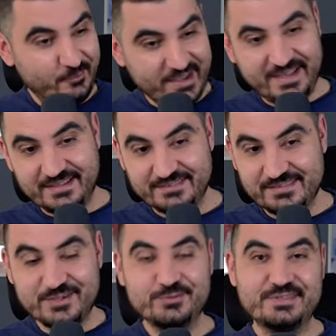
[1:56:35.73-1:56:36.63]
we
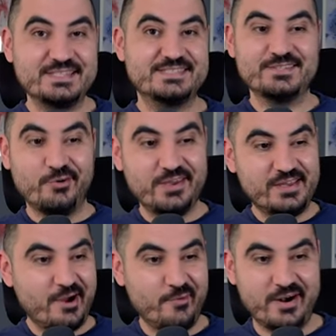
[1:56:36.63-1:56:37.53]
continue destroying
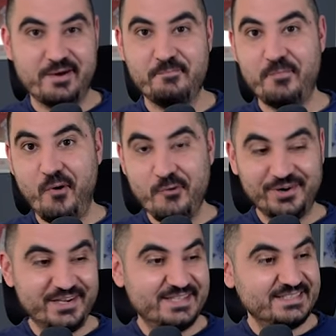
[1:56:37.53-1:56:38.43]
our
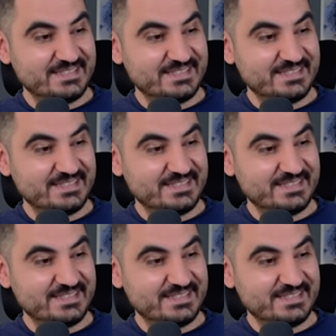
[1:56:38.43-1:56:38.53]
opponents,